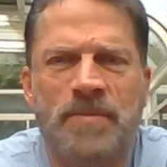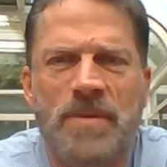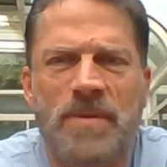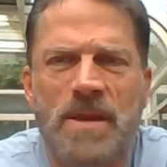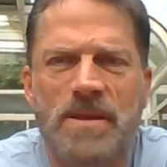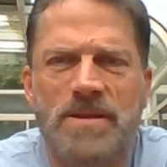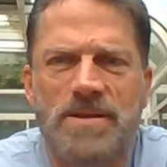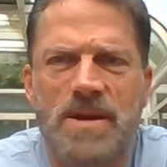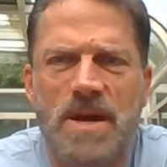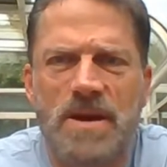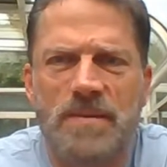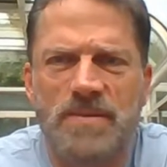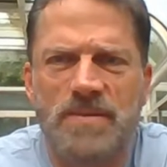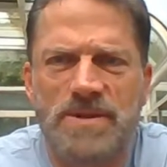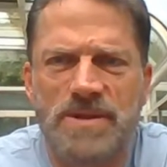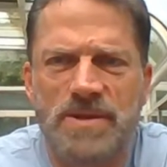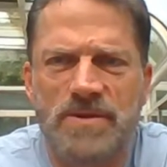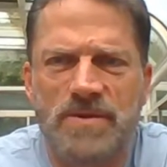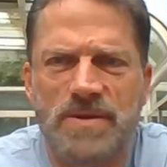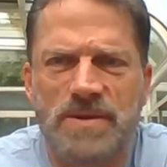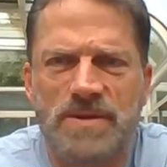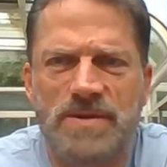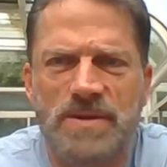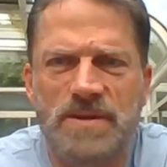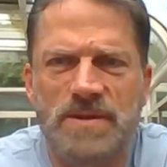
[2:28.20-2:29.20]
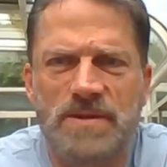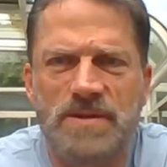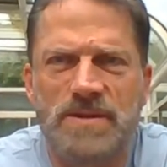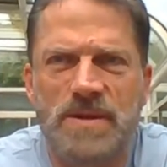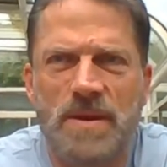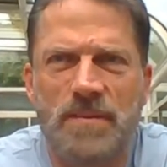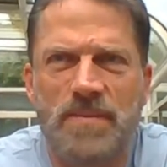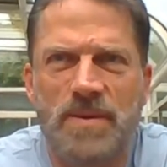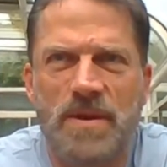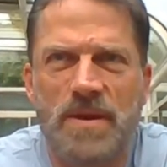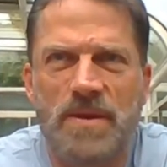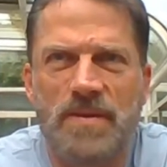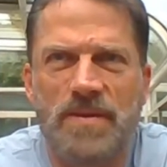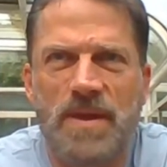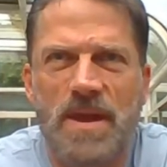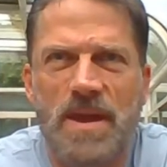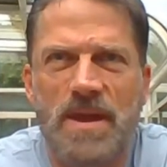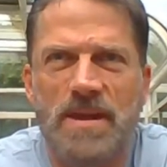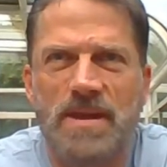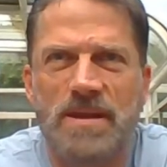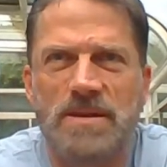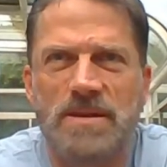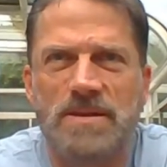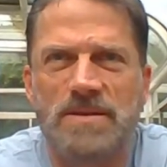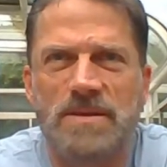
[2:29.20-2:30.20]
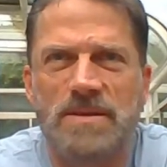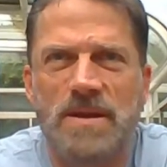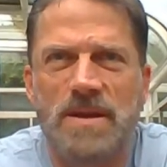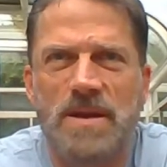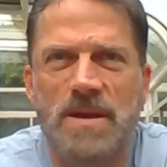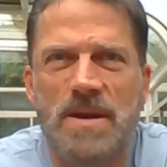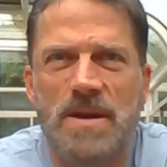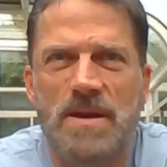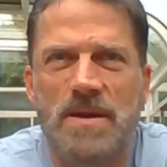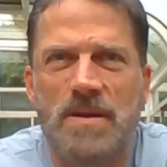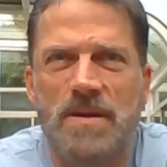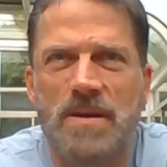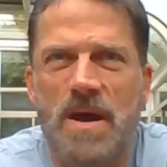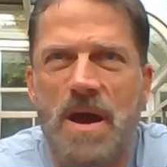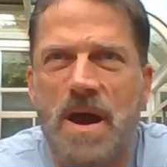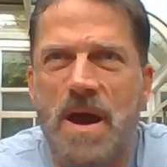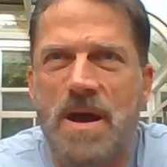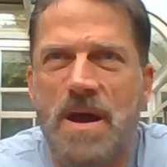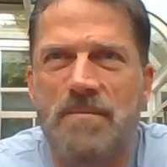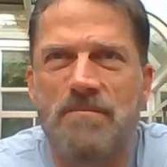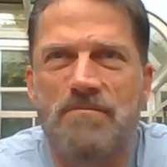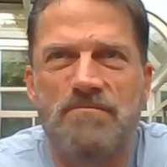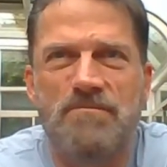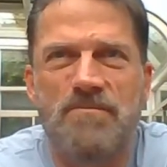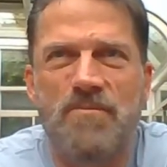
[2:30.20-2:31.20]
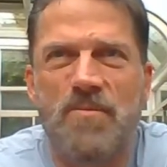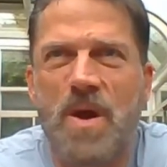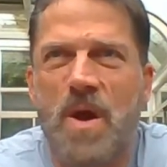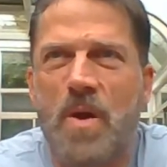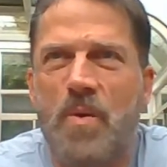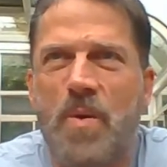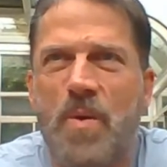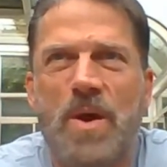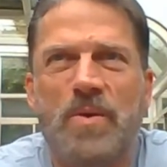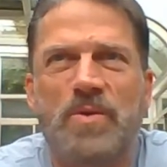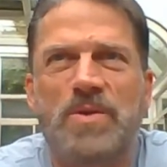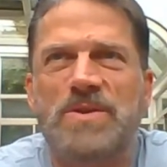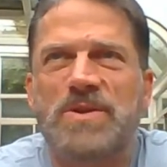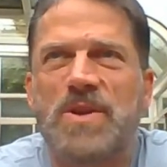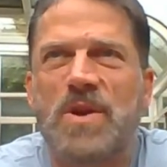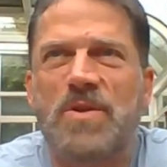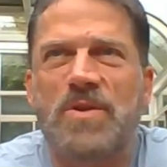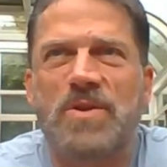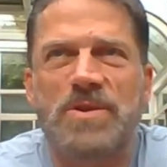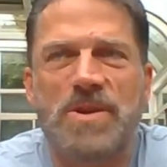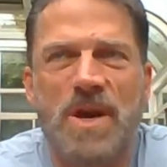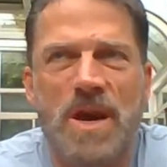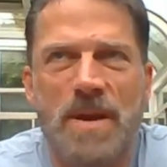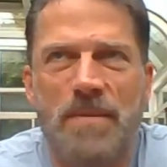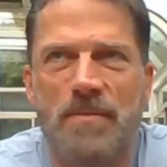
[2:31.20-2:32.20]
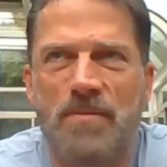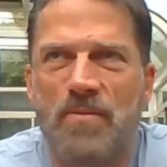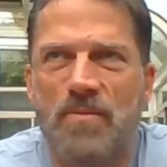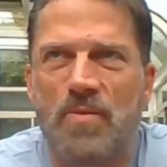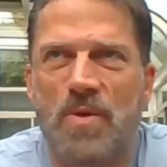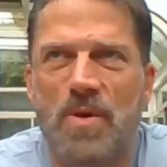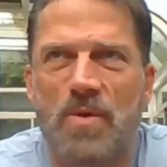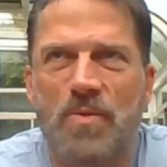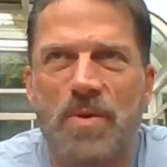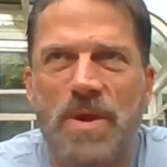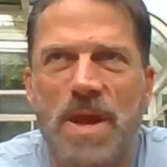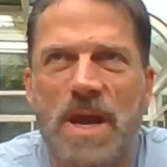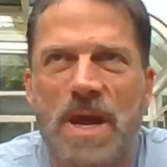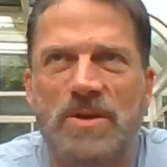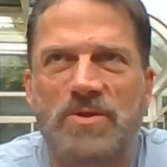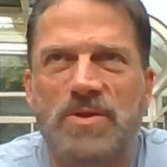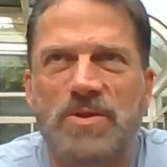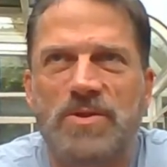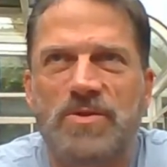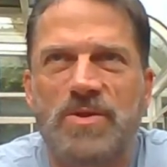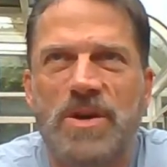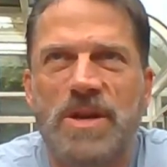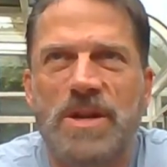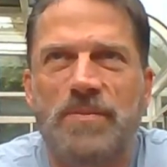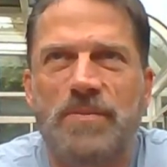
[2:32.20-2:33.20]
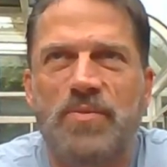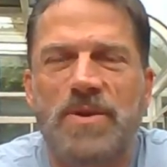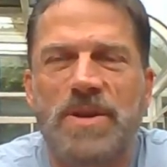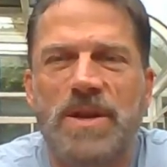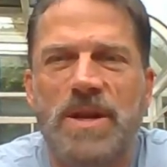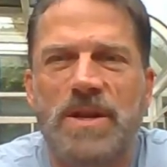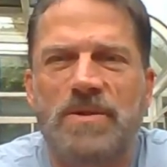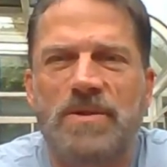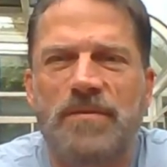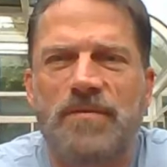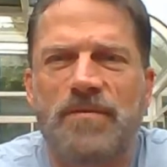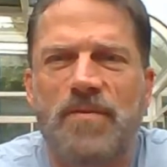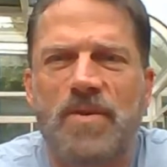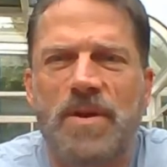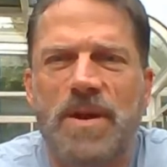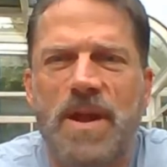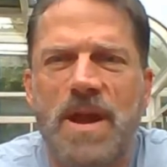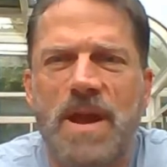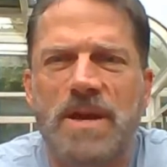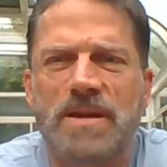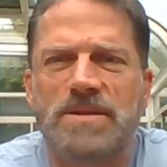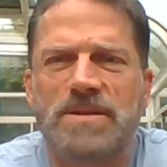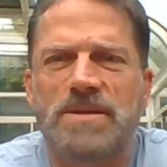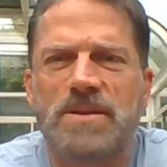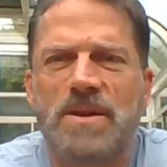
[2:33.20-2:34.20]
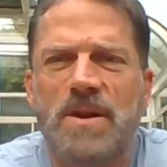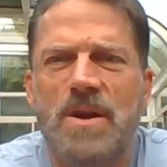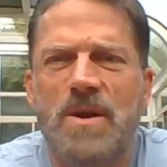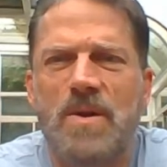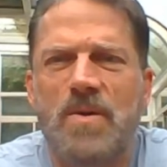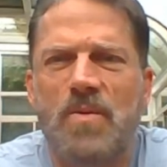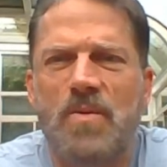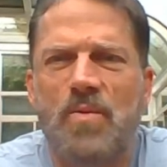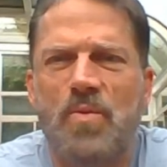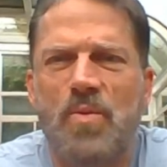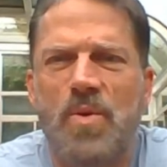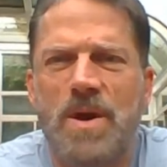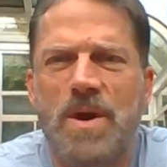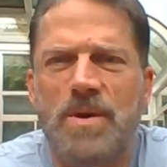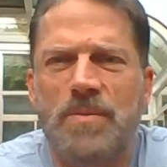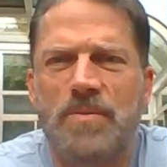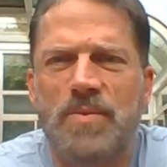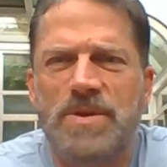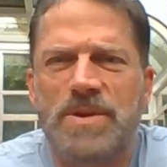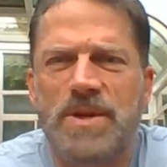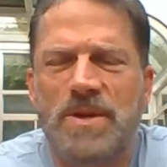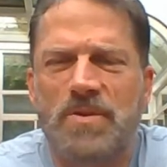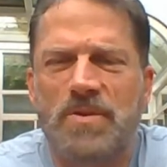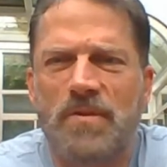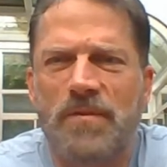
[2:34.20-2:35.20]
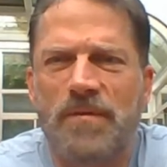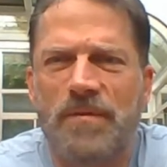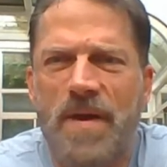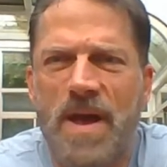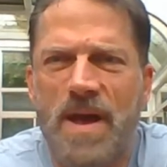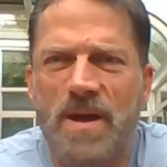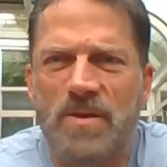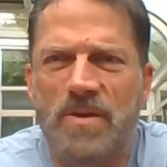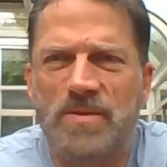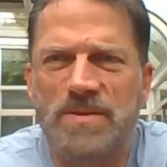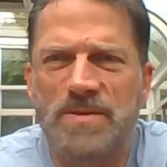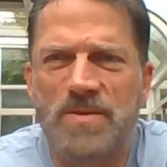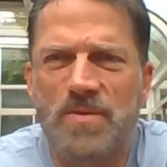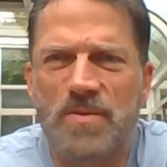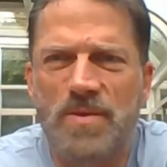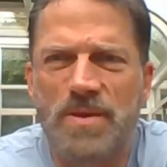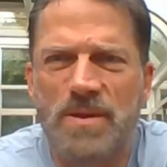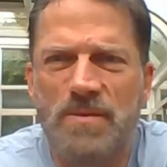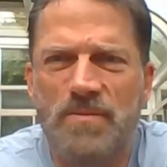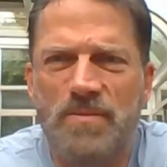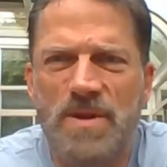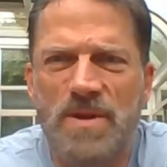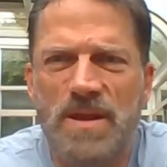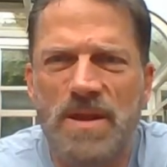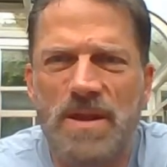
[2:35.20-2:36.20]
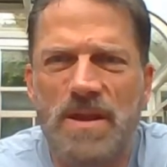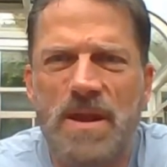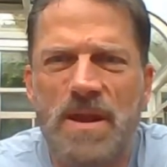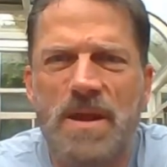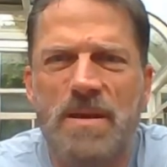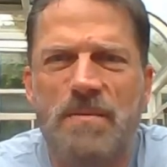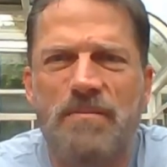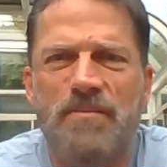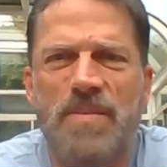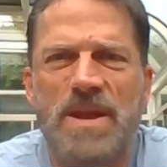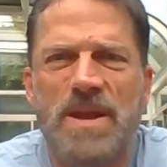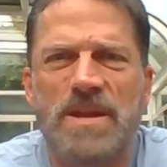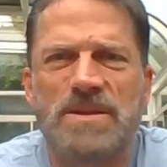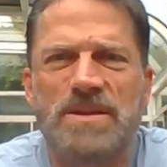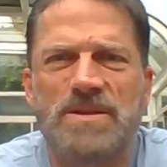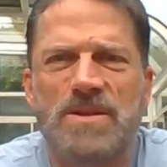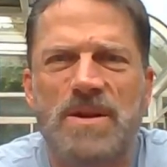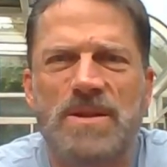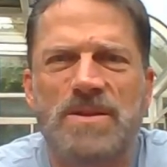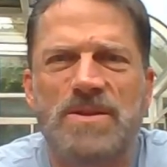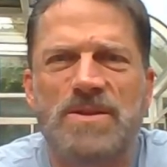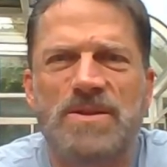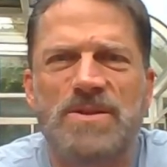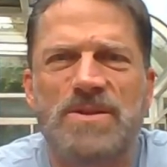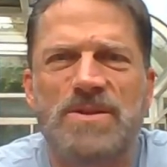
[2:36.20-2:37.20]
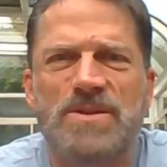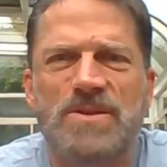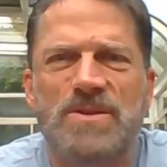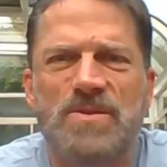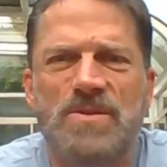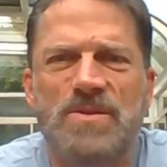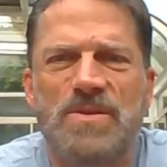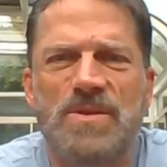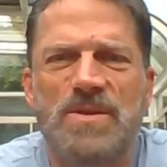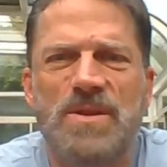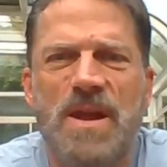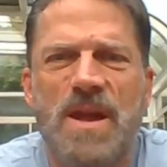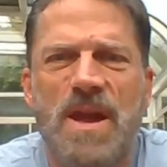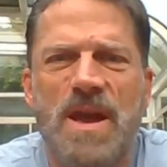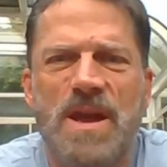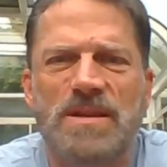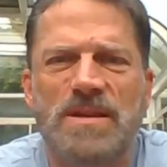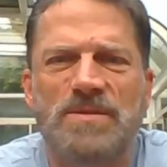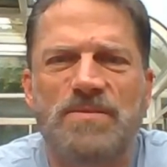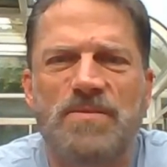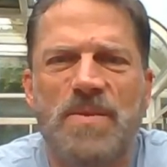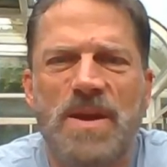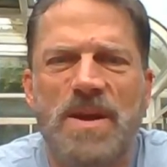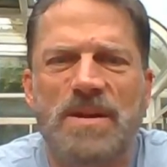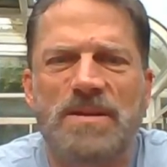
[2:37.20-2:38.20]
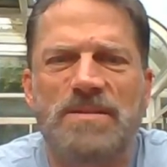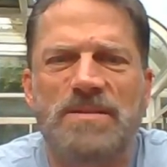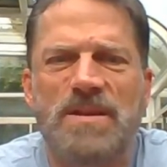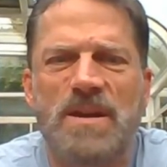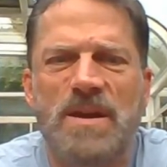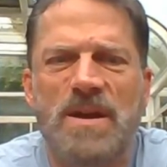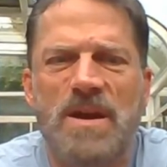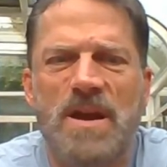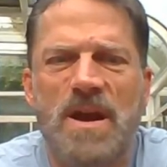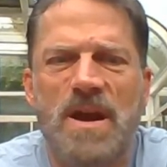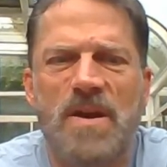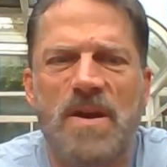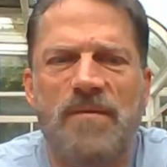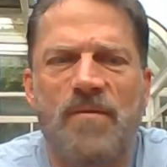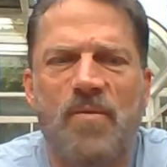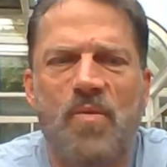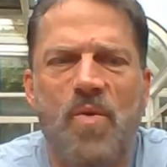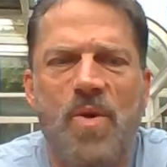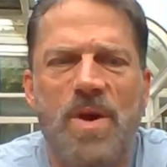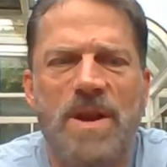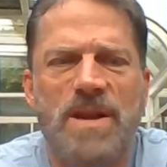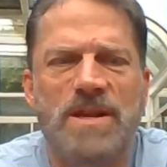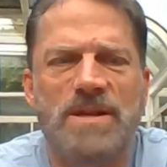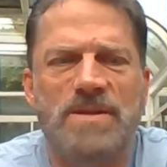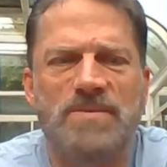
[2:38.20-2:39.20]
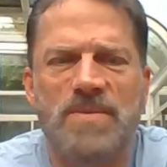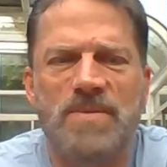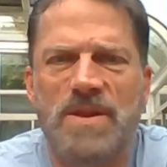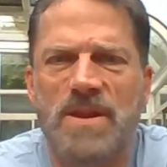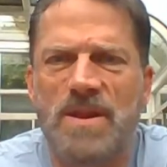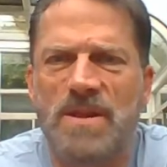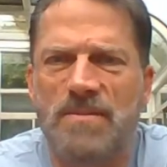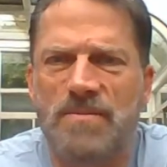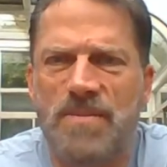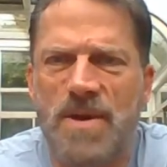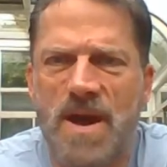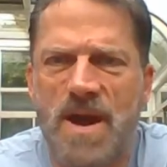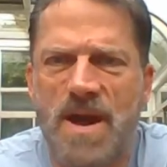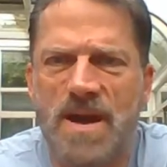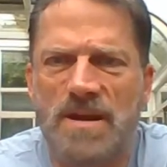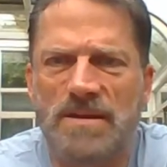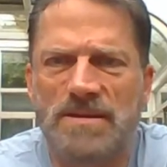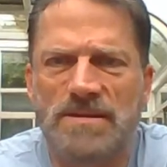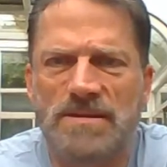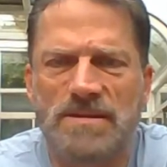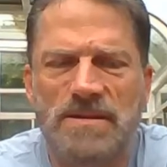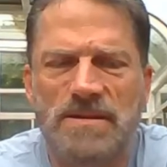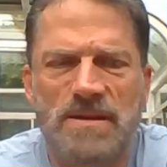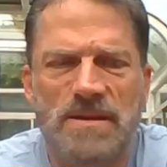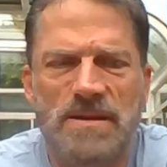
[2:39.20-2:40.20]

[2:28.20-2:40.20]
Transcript: Time series, something that is around us all the time, where we actually try to predict or forecast what a particular value is going to be based on certain aspects of what it has been in the past.